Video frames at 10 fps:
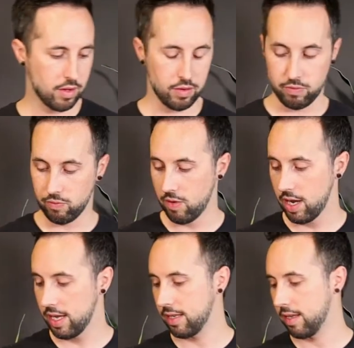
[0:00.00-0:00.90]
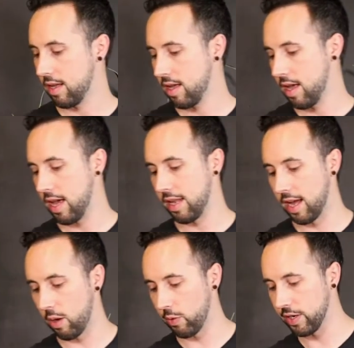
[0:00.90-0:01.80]
All right, and
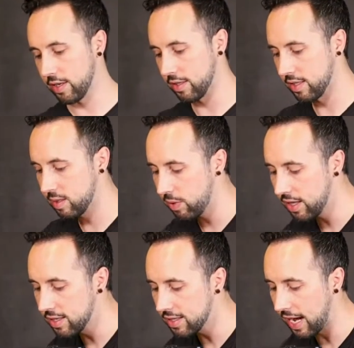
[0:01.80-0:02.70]
now we're going to spread this